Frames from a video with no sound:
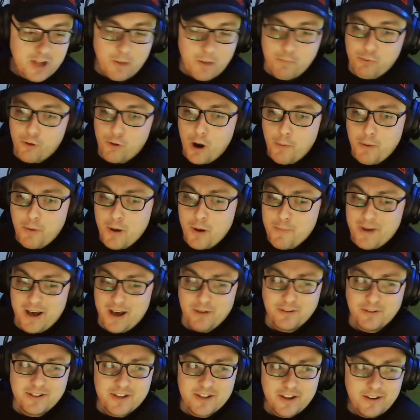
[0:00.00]
proper
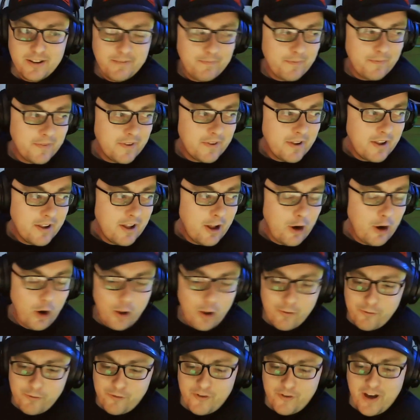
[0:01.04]
belter.
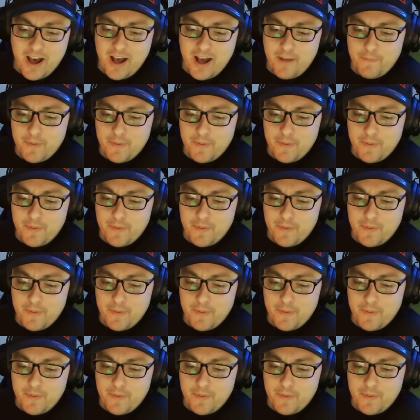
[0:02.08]
Love that.